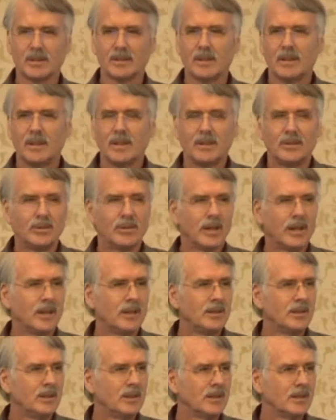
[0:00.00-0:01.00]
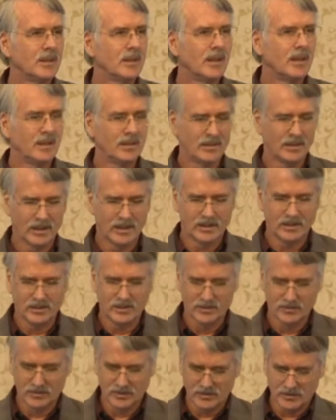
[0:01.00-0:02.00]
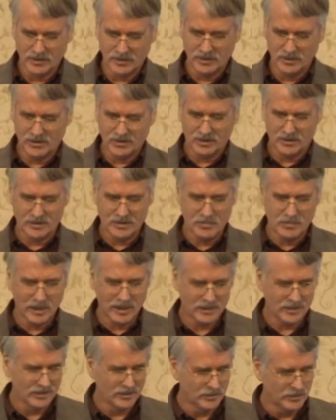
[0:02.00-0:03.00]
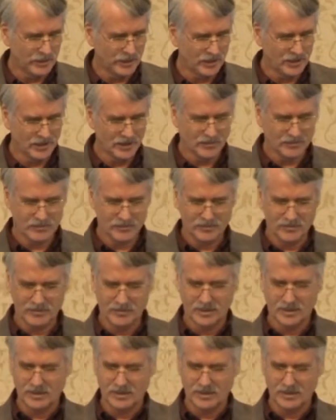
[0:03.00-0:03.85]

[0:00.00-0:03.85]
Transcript: Uh, Johanna and Lennart have already talked about it a bit, and I'm,